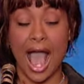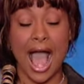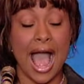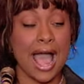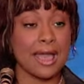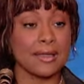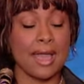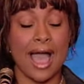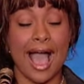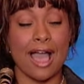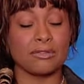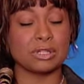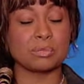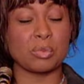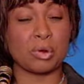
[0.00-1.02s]
I,
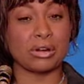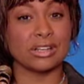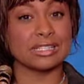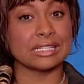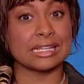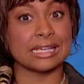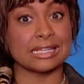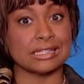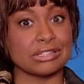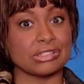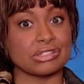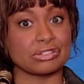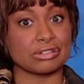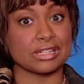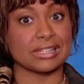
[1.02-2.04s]
I was born into the
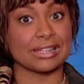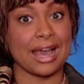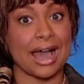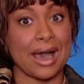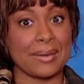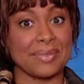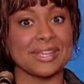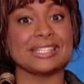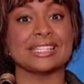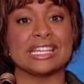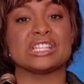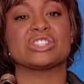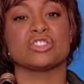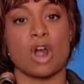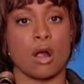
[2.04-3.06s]
industry. Uh, this
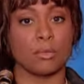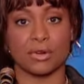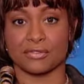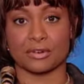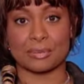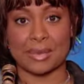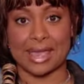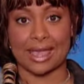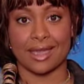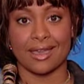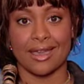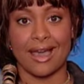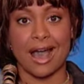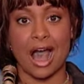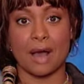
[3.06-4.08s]
is normal for me.
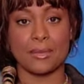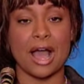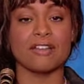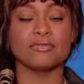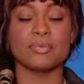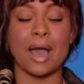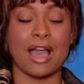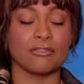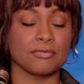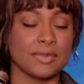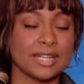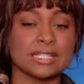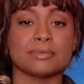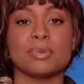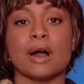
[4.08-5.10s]
Um, I've, I've
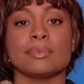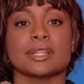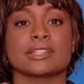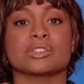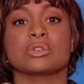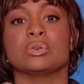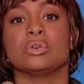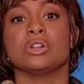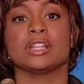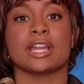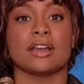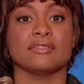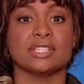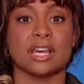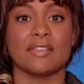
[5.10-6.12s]
been to public school and
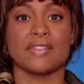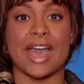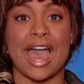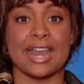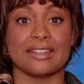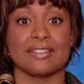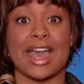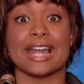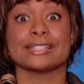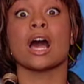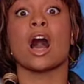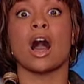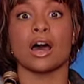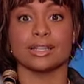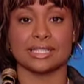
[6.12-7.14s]
I've done that, and that's
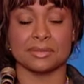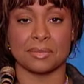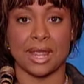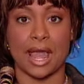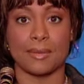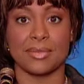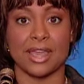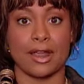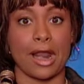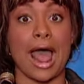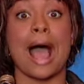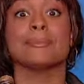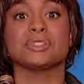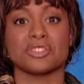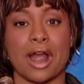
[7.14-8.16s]
odd to me. I'm there,
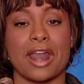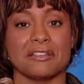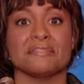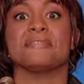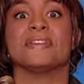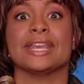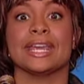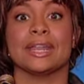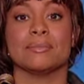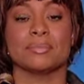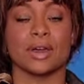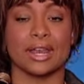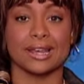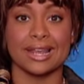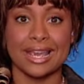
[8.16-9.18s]
I'm trying to fit in.
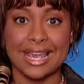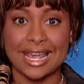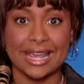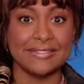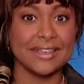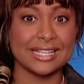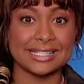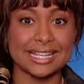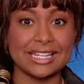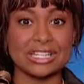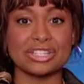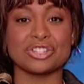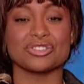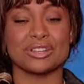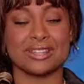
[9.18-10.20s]
But yeah, right. in this
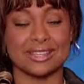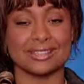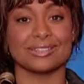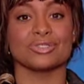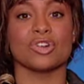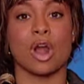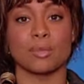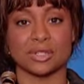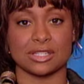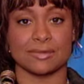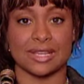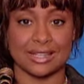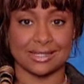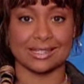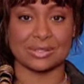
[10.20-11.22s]
industry, this is normal to
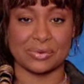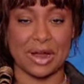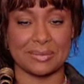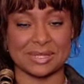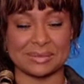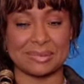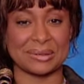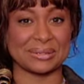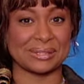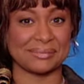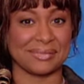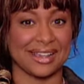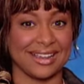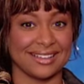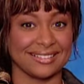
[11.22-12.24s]
me. This is where I'm supposed to
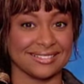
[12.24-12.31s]
be.